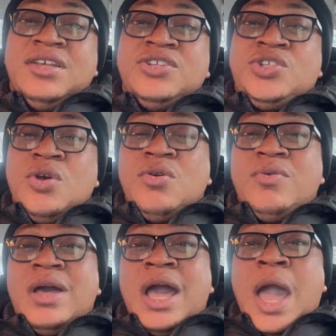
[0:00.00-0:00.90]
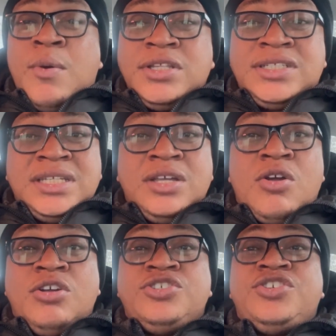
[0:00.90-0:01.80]
So I want to see the
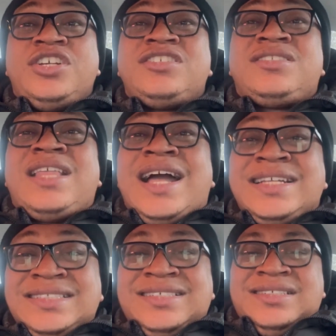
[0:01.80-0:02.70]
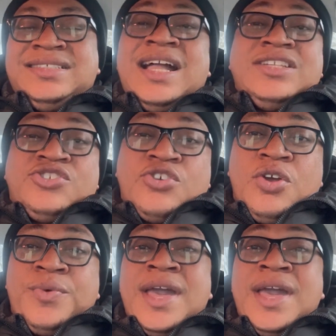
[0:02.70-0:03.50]
country stand strong.